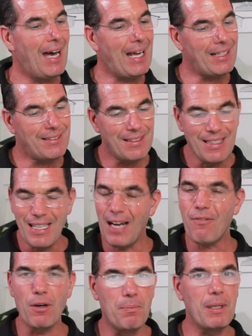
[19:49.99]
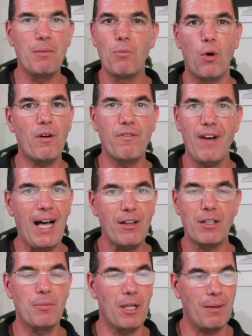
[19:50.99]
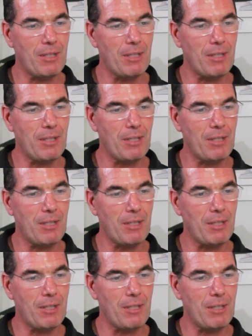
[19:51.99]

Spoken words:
and it's never been more valuable.